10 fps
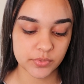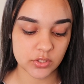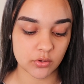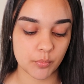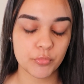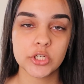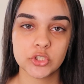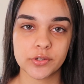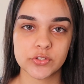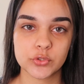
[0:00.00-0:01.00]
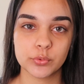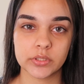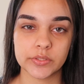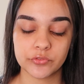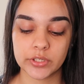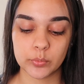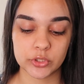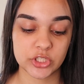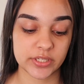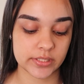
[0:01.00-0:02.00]
so I'm pretty sure it's cruelty free,
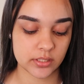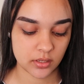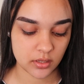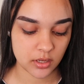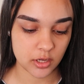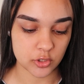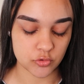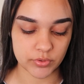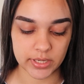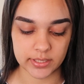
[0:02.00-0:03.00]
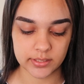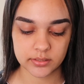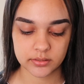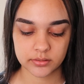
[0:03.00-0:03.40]
which is great.